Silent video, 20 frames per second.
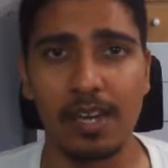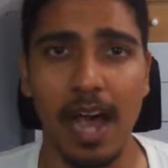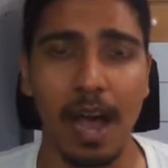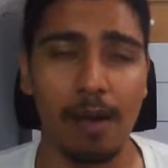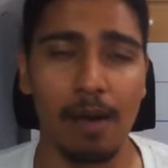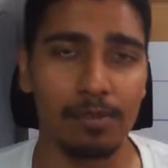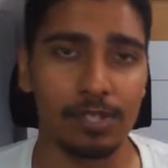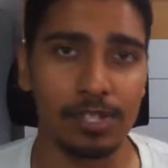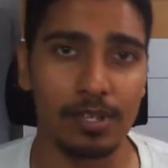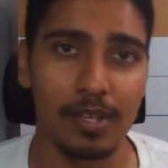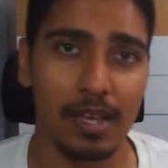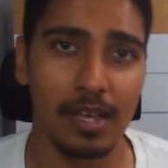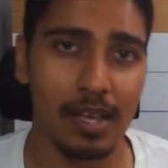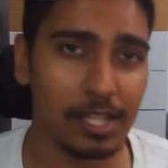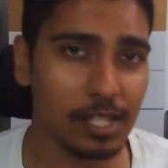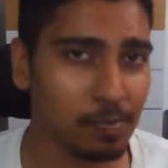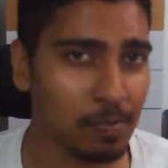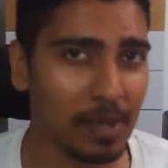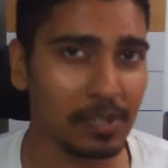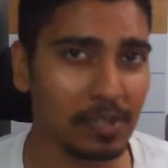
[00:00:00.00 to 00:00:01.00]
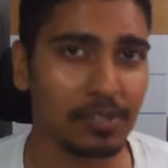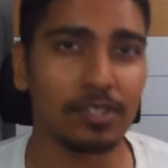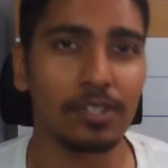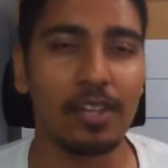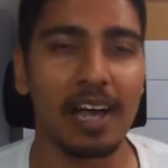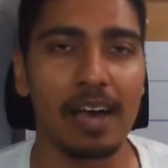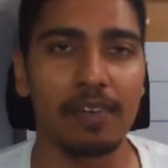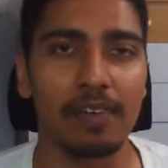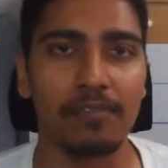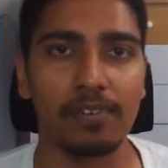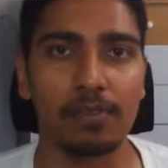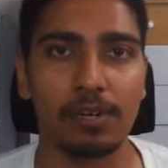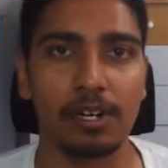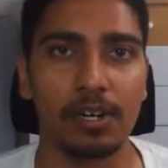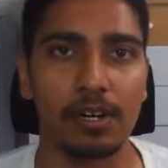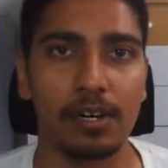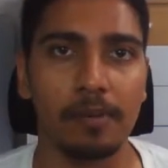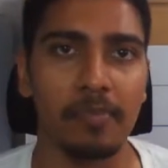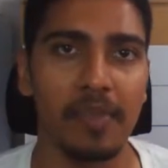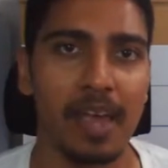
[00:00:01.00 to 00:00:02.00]
I was expecting a lot from
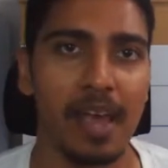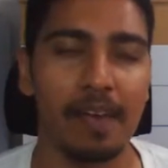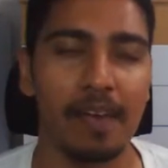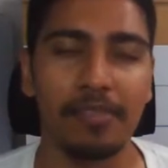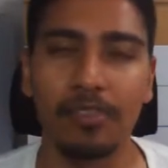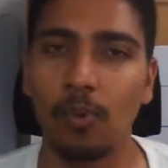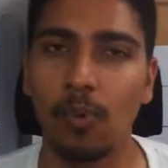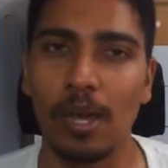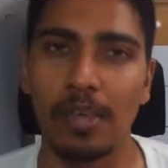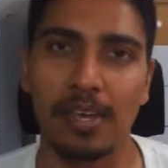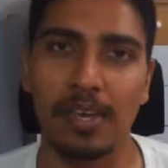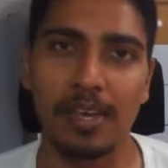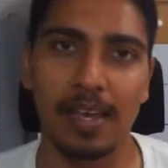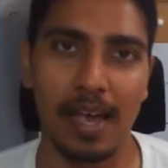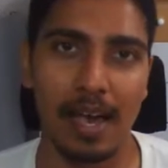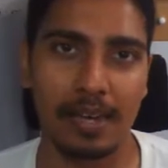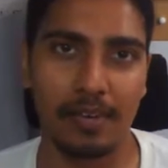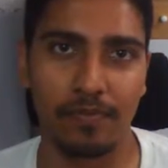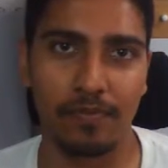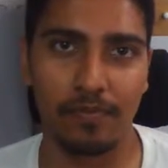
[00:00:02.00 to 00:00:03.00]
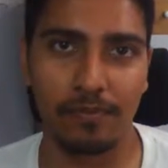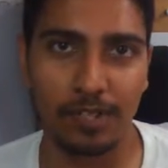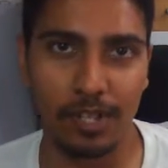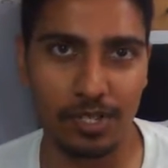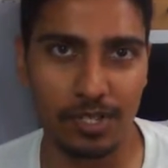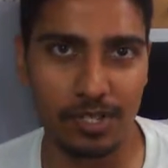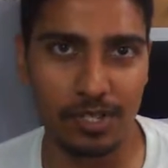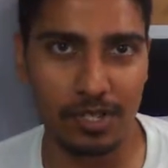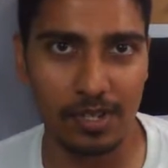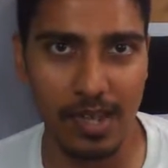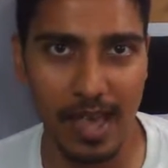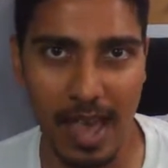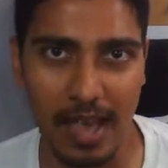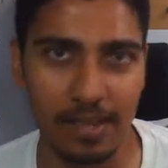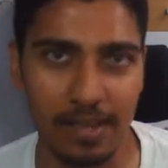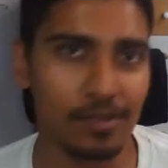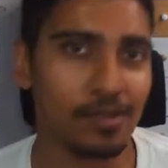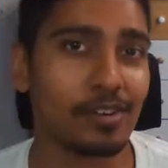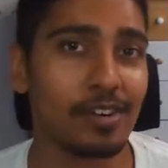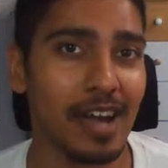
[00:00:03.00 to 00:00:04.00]
her, and the way they kind of just
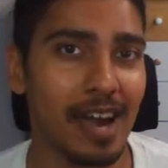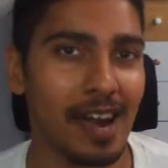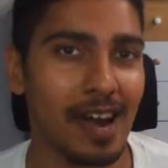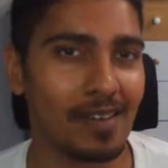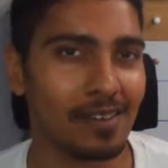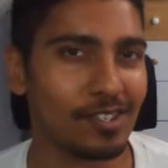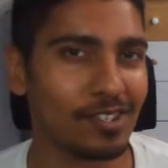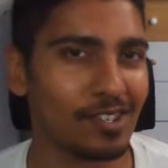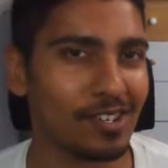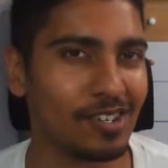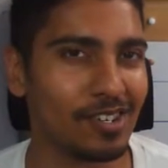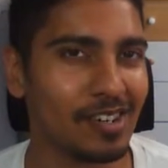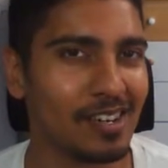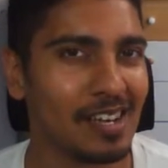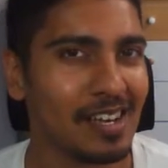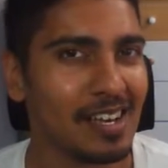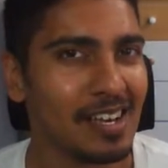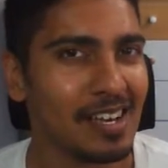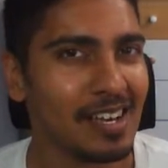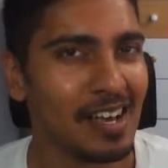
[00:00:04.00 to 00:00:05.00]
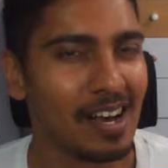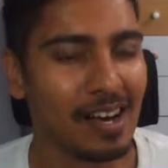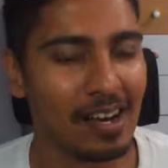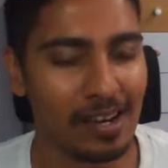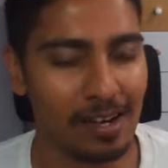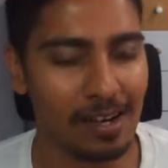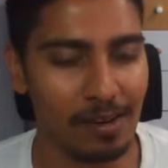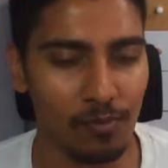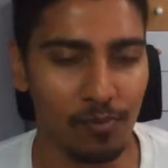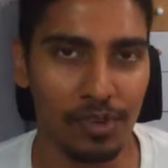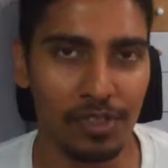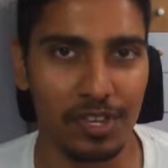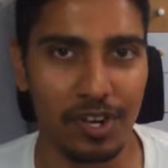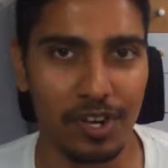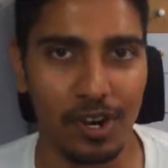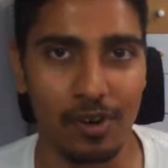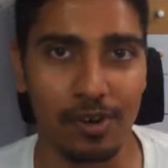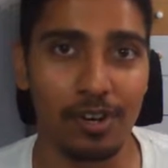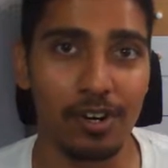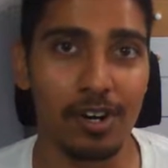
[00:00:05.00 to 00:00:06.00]
ended her character with,
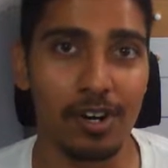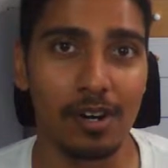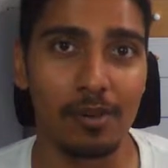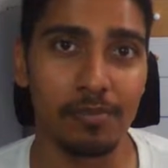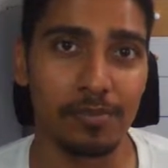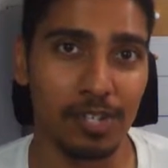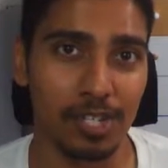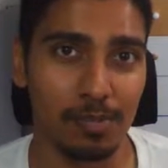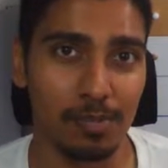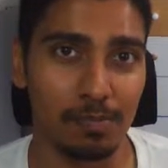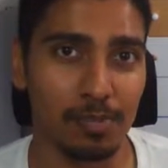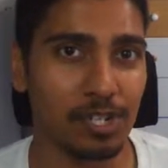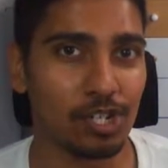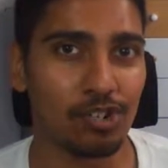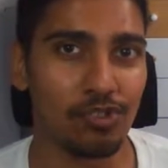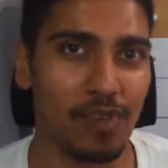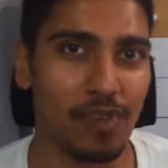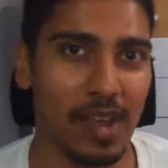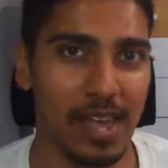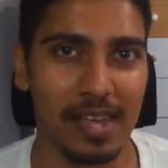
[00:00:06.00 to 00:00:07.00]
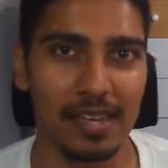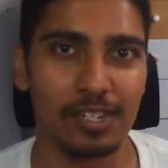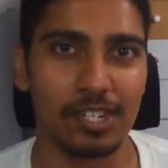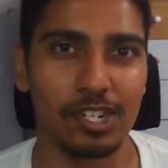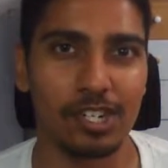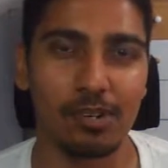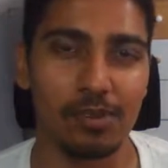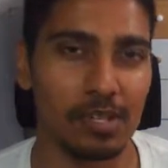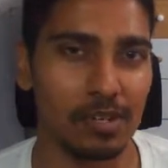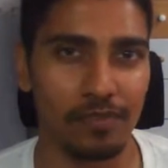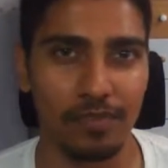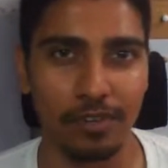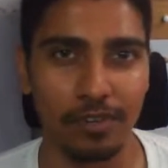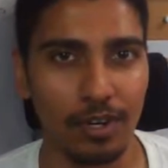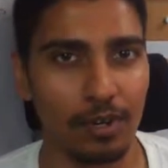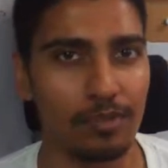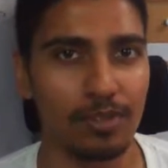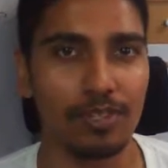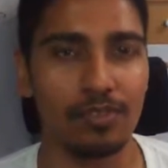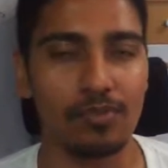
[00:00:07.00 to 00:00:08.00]
her just betraying Tyrion for
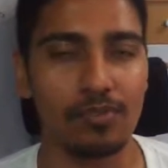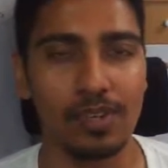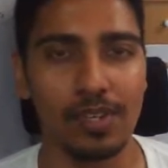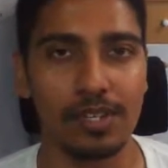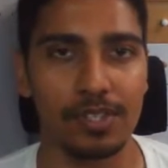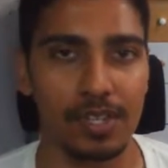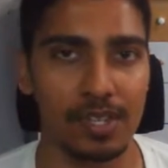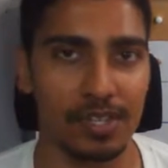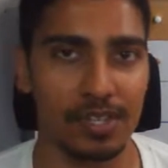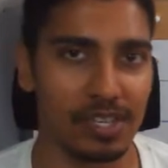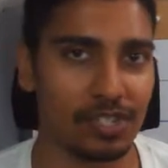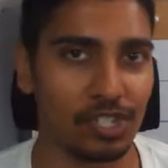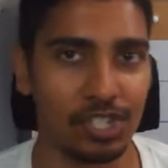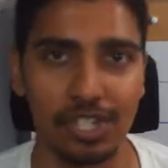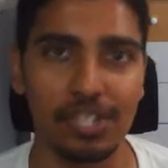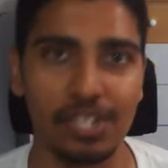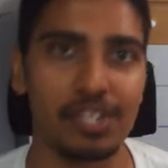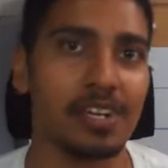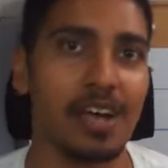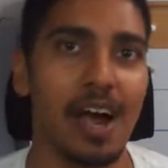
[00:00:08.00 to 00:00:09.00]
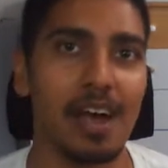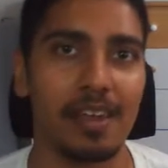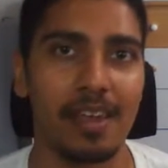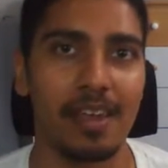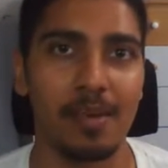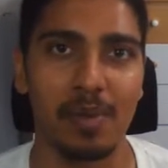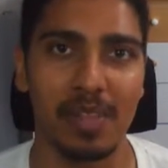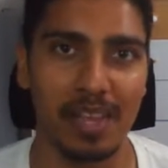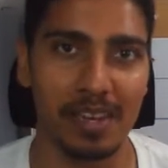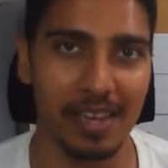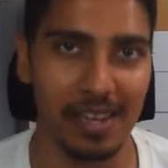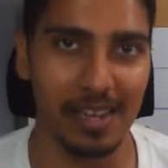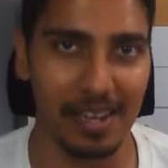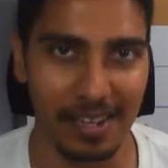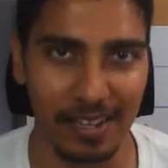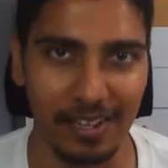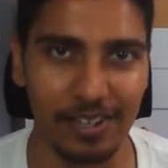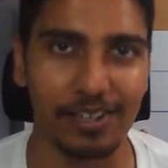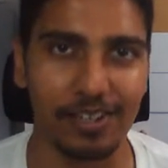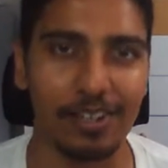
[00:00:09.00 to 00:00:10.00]
no good reason, then cheating on him, and then getting
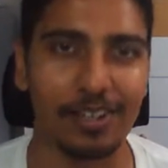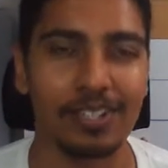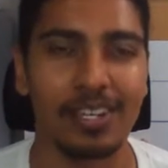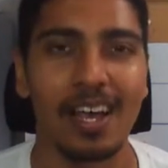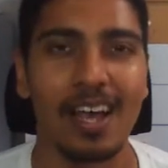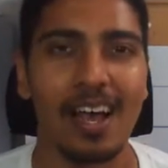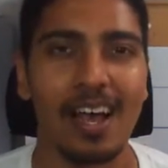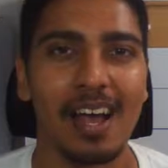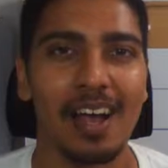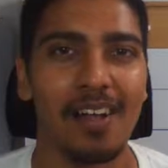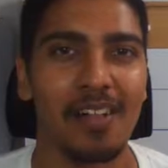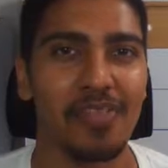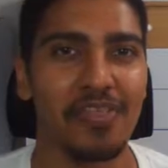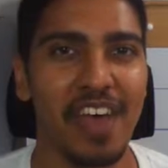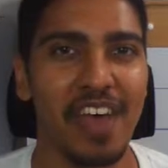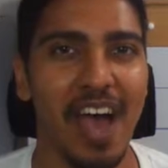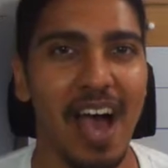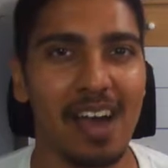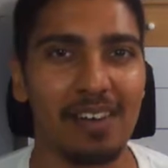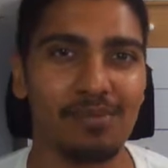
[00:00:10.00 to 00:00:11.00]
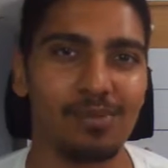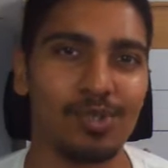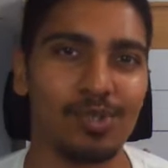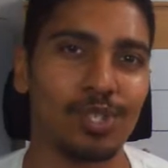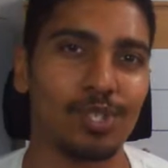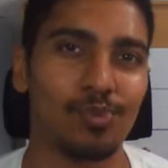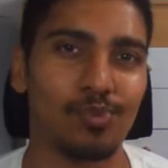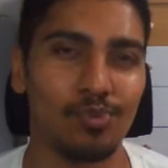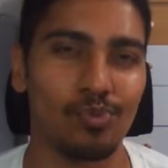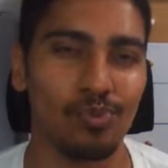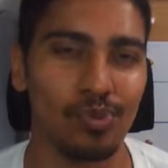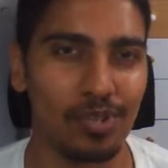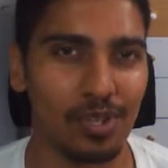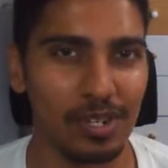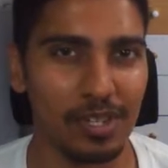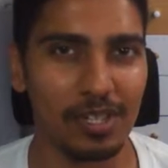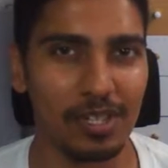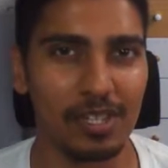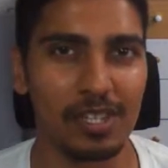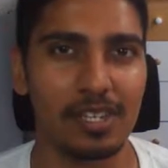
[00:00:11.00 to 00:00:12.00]
killed, that was
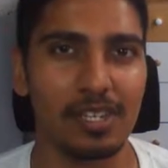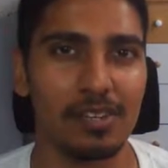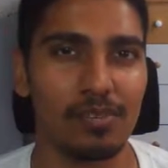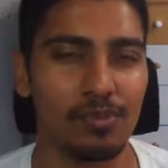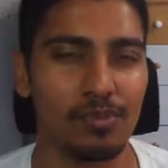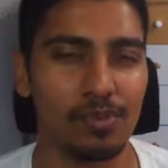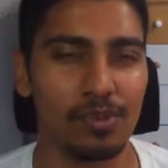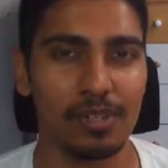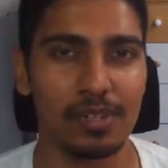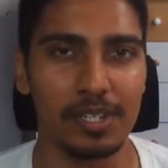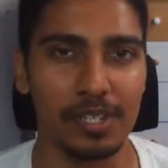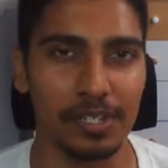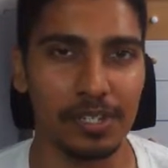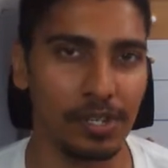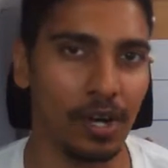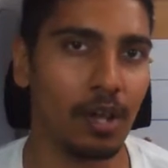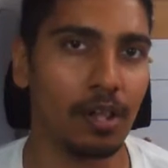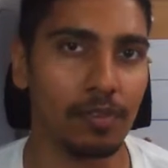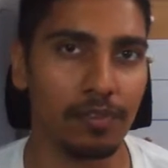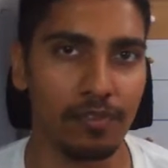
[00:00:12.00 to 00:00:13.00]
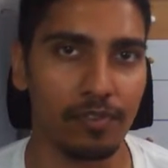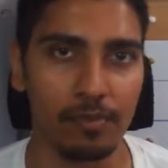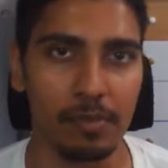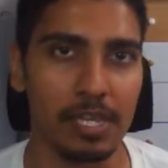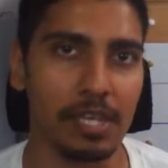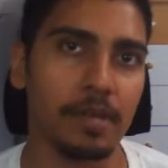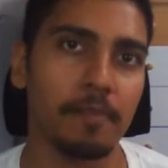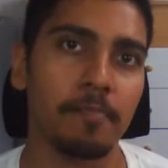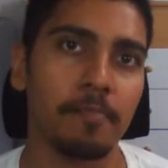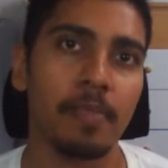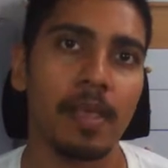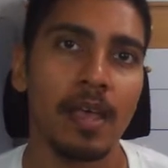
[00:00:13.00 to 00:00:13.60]
really, really dull for me.